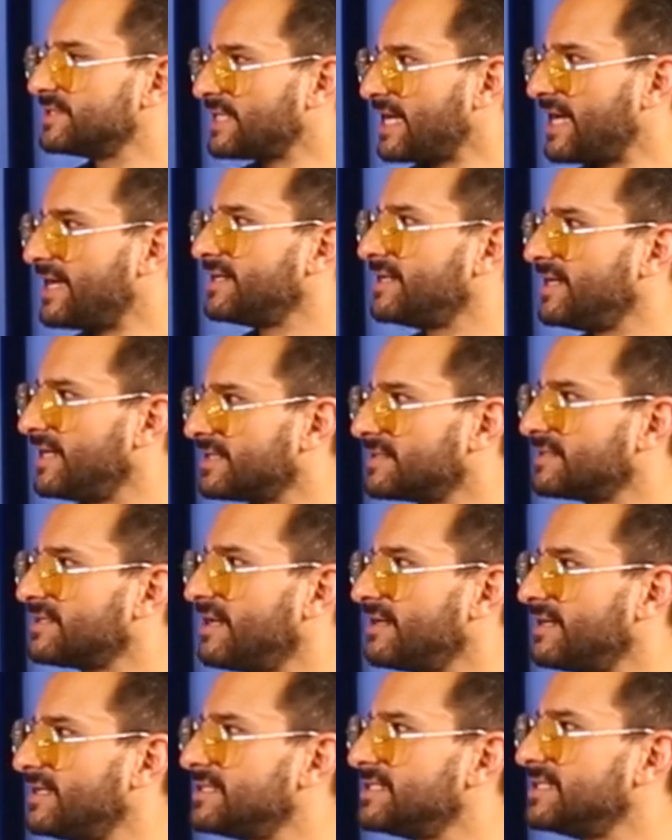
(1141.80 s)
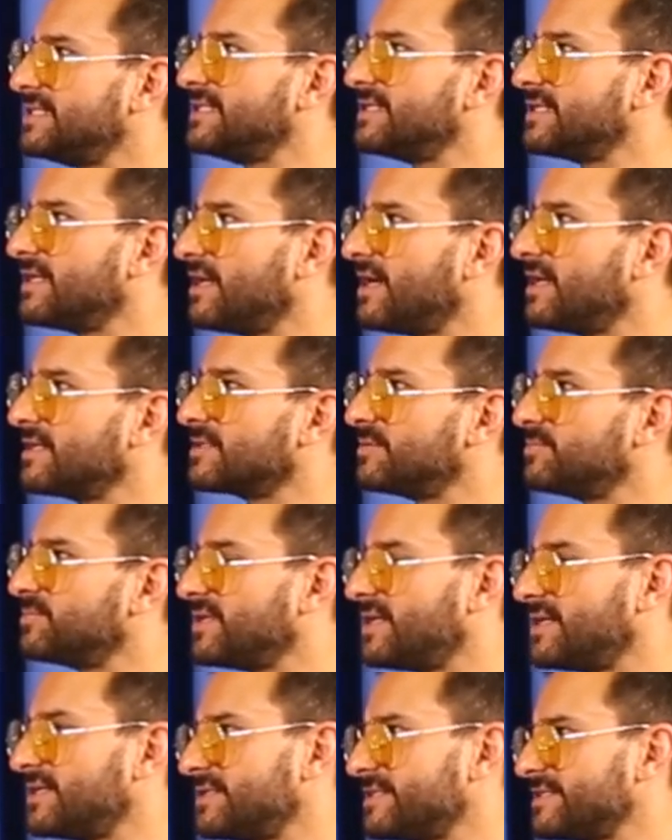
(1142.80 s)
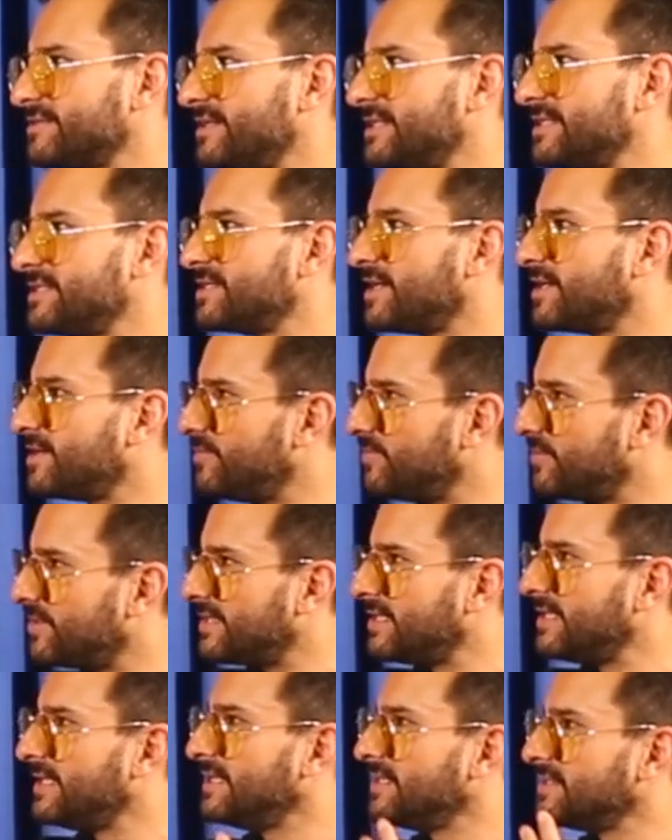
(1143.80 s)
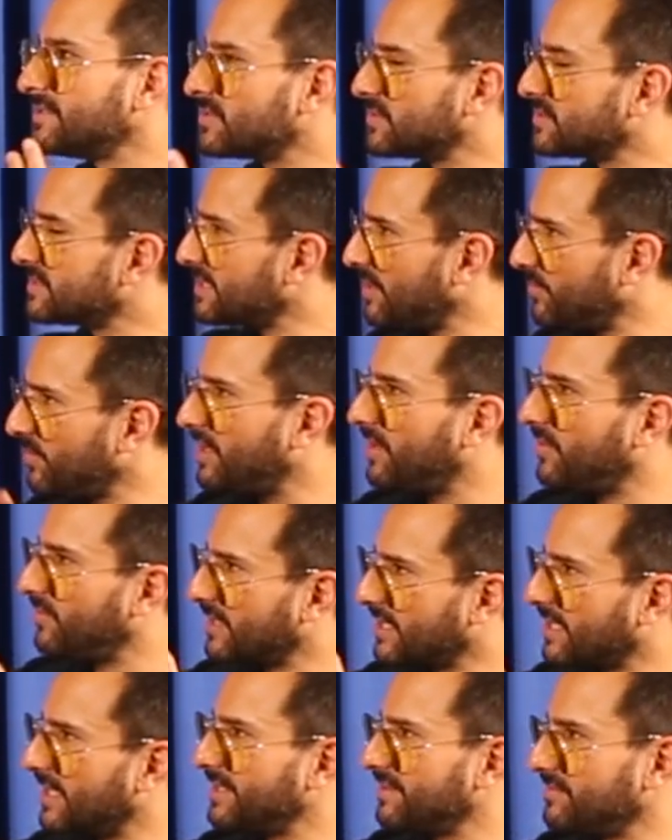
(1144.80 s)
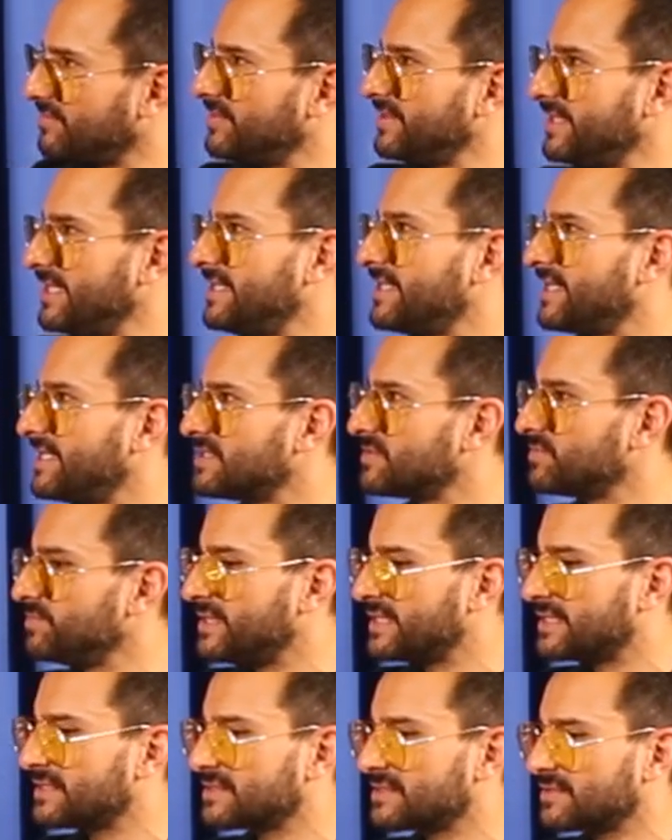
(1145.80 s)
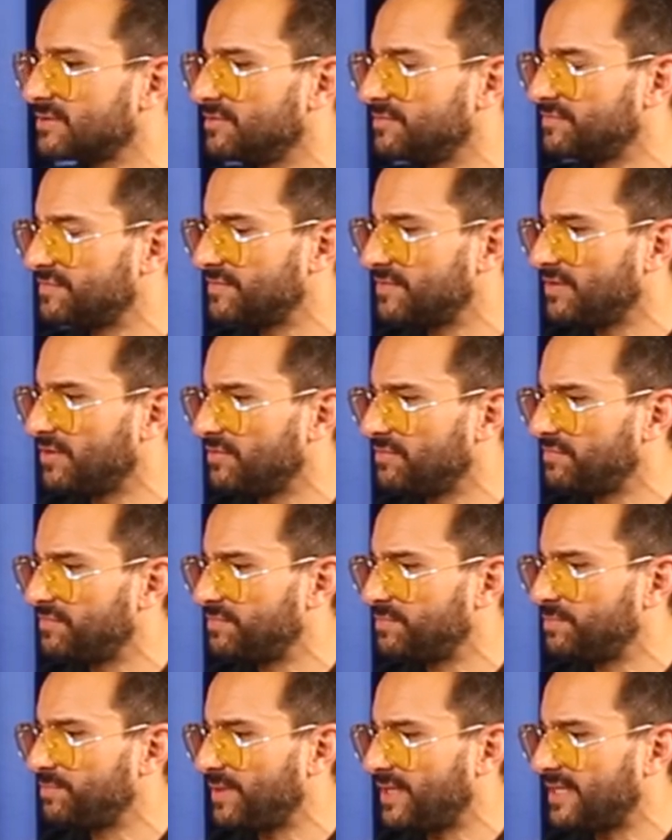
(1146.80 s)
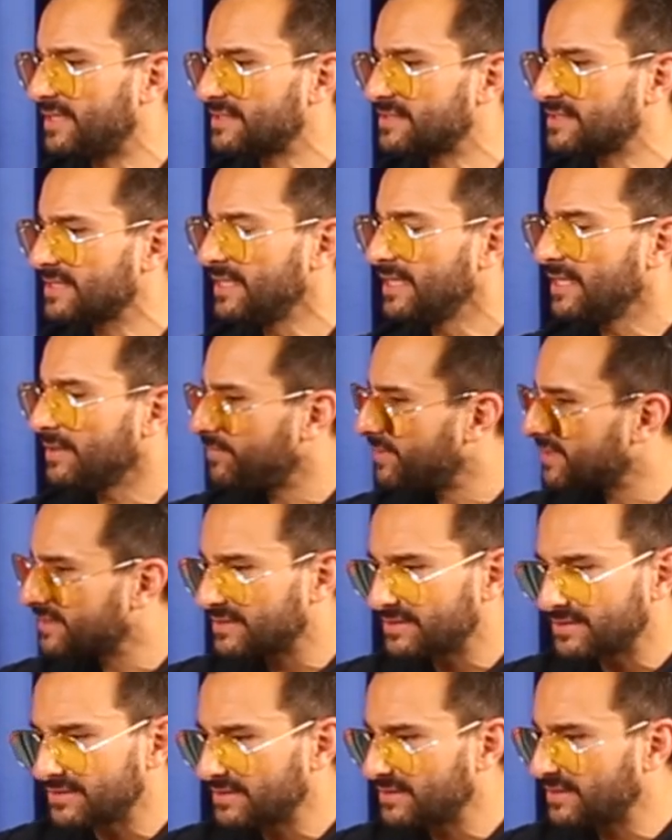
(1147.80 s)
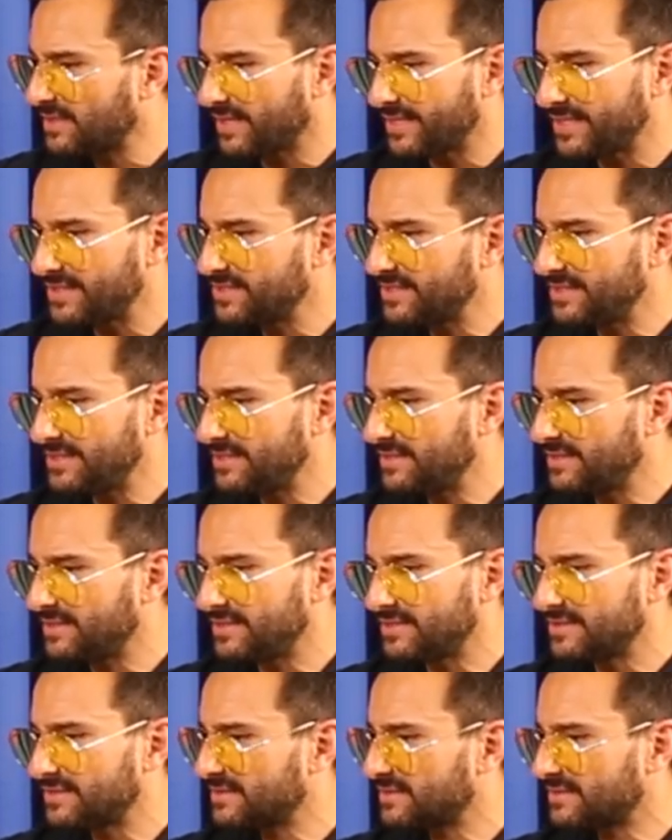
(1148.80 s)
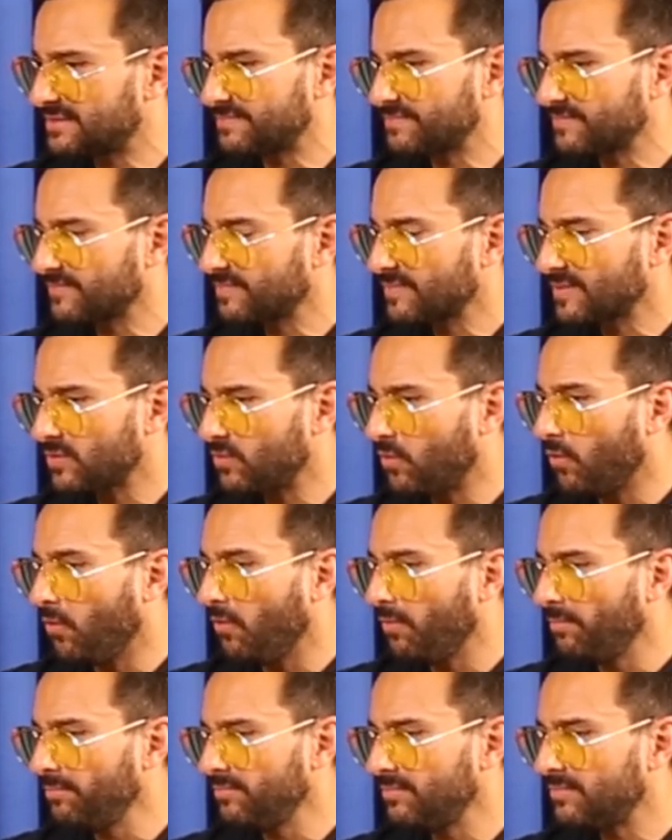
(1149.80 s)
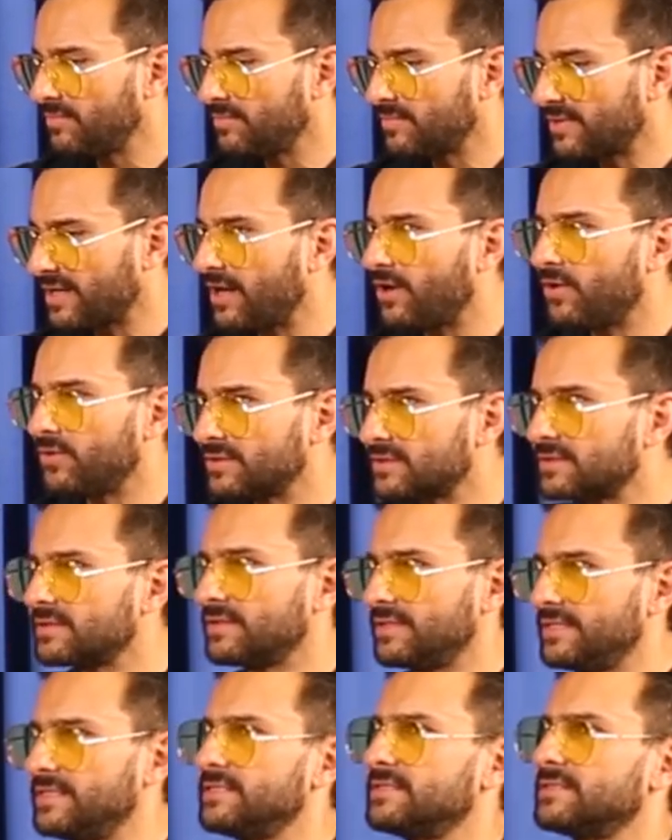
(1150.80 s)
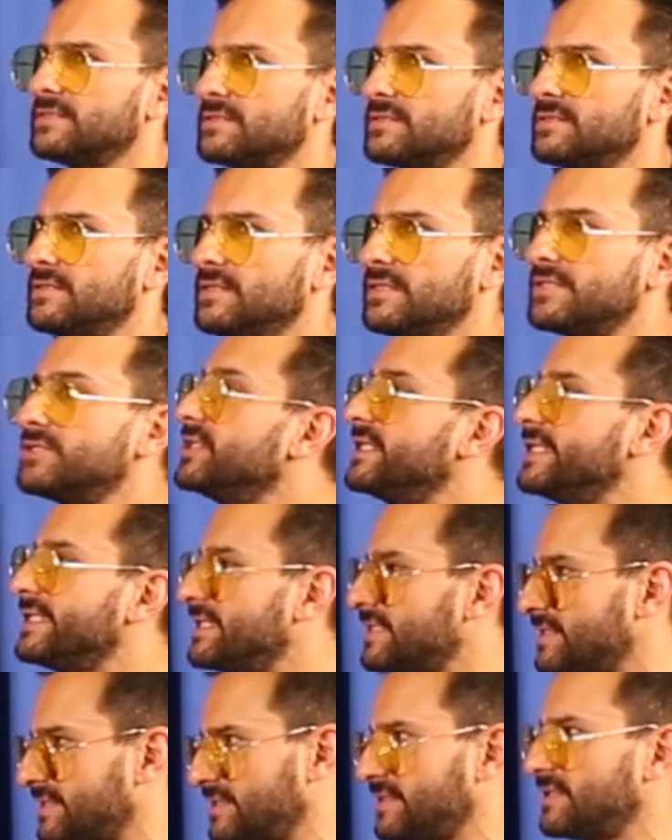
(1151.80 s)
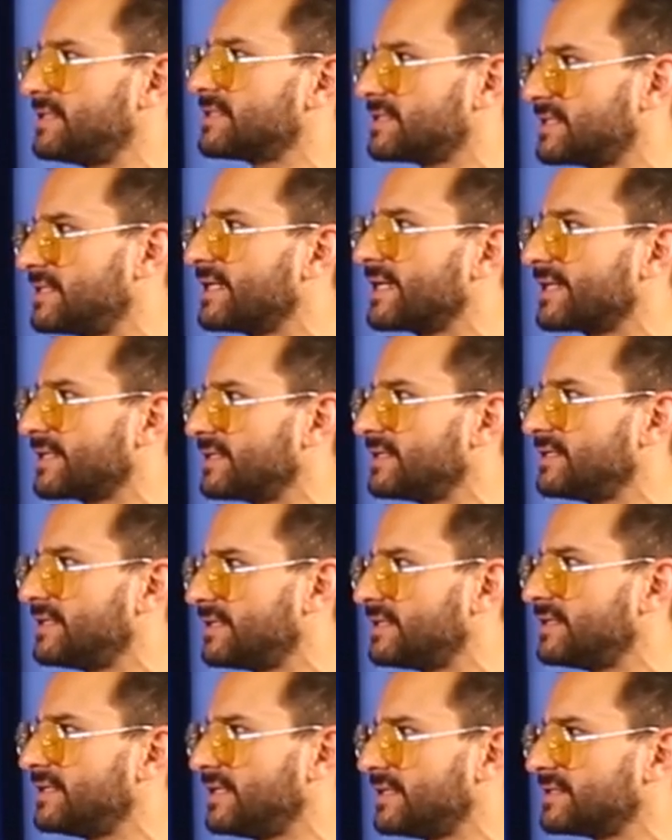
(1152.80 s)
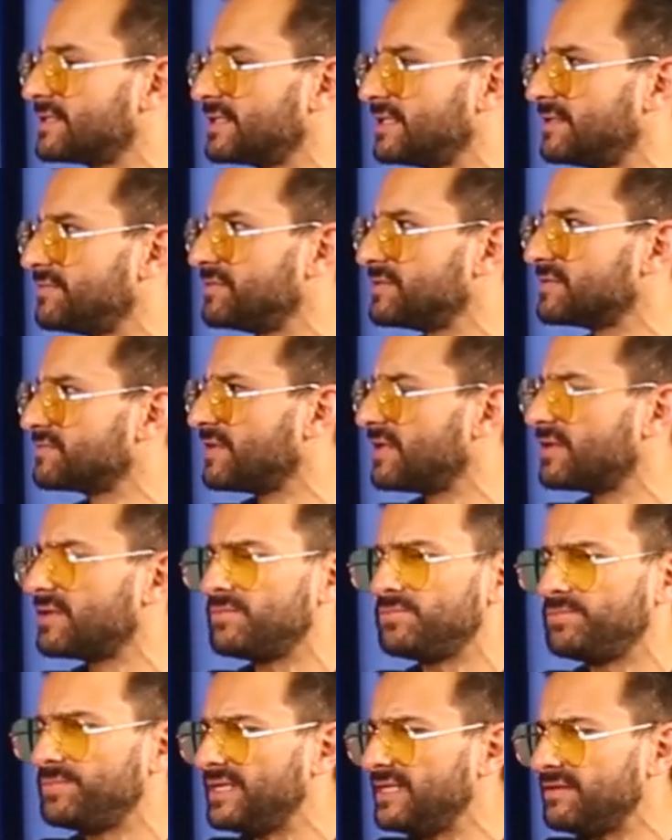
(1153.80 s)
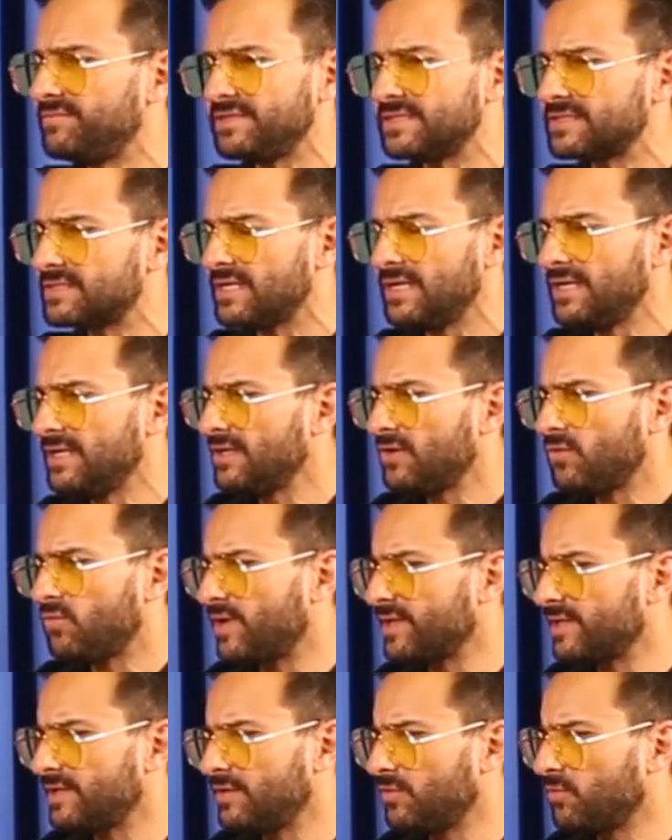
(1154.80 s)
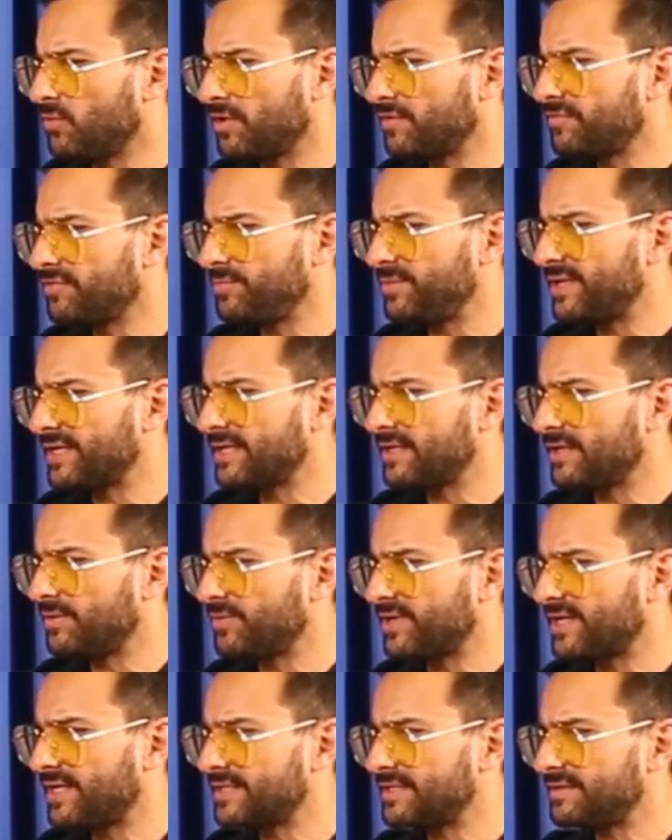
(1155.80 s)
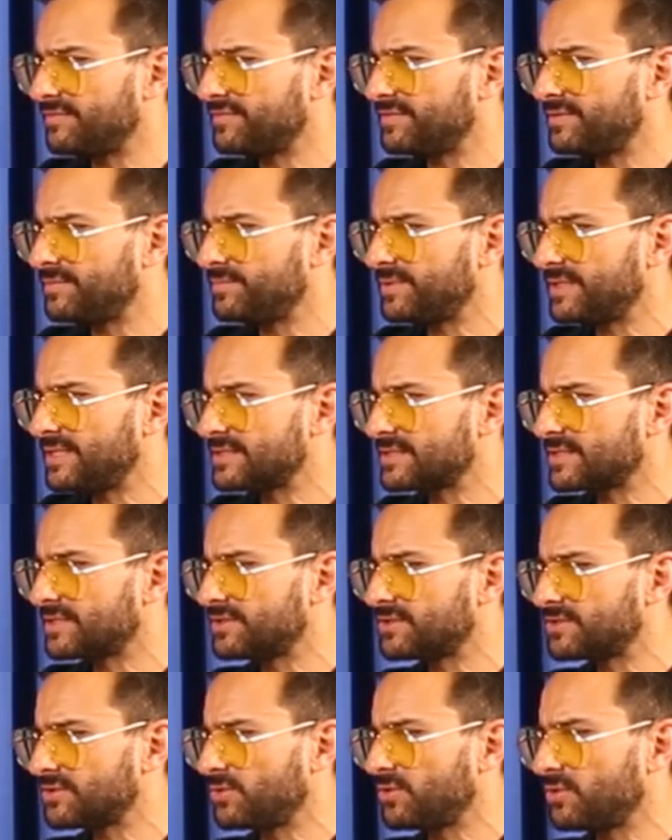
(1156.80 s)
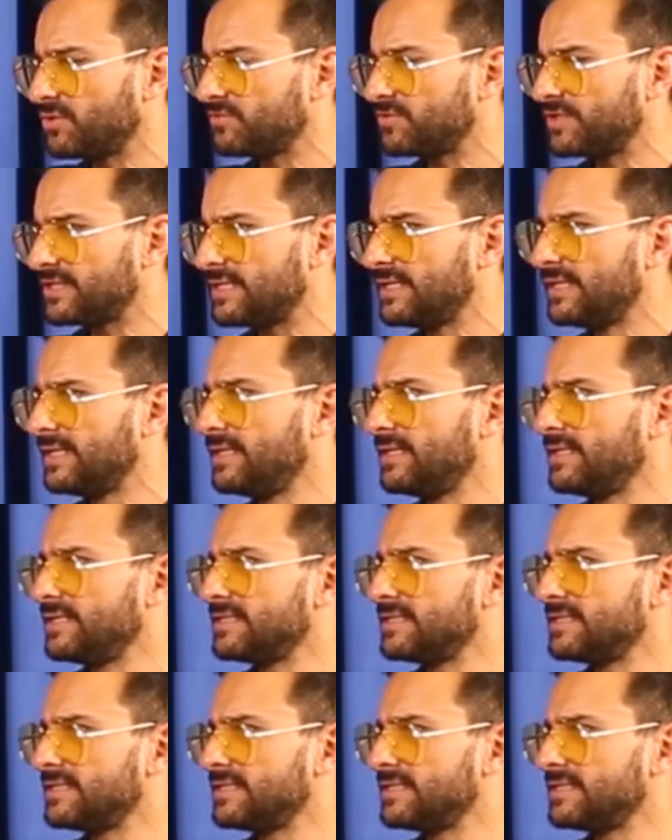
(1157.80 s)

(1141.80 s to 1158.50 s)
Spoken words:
has had like Tanaji and Laal Kaptaan and Jawani Jaane Waan. So somehow a kind of a really nice mix of parts. But Tanaji is, Om Raut is a genius, this director that Ajay Devgan's found. I believe he's won an award for making a Marathi film, but his control over